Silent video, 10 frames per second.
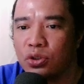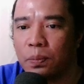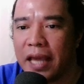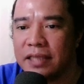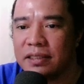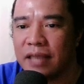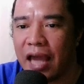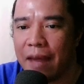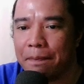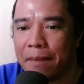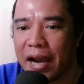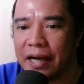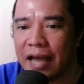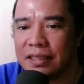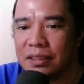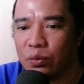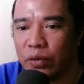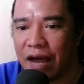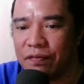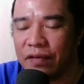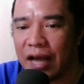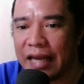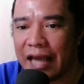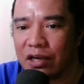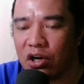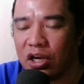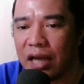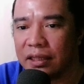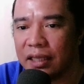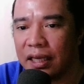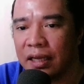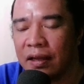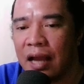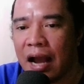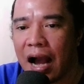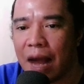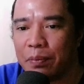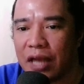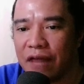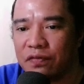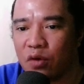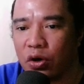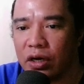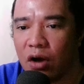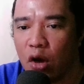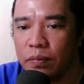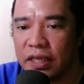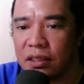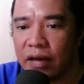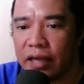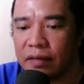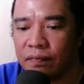place empire, guys. We have an icon at the upper left corner of this grain.